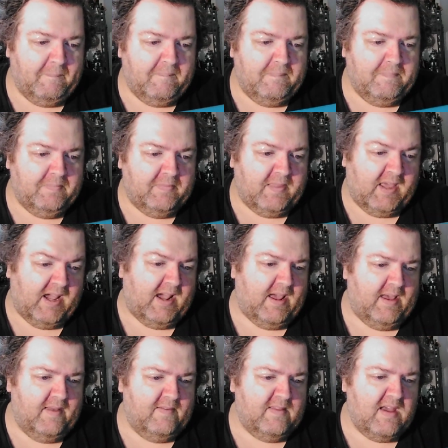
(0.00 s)

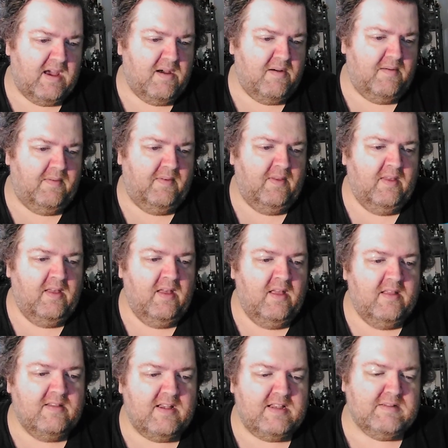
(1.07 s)
Okay, now
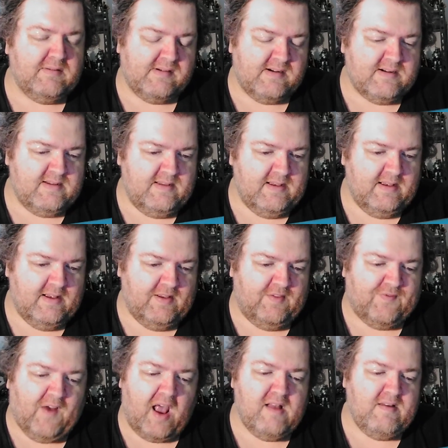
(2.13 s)
this one is
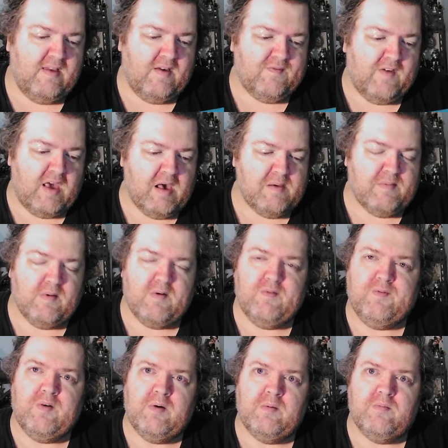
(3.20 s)
finally available
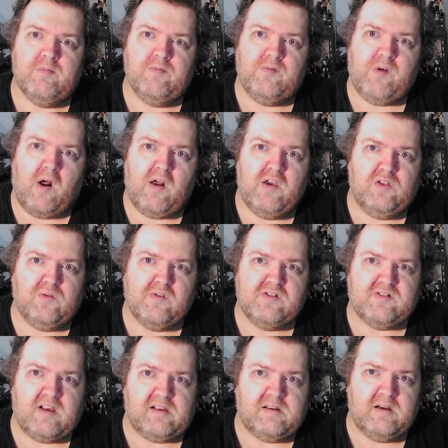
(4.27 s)
from
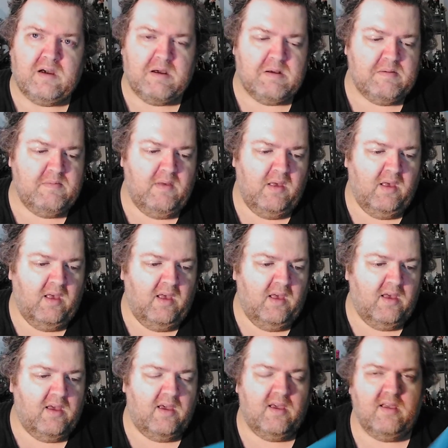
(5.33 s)
RowdyToys.com,
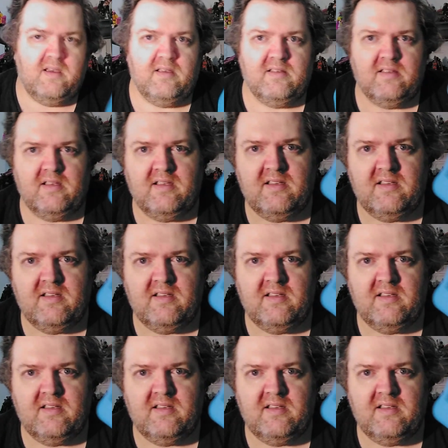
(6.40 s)
and it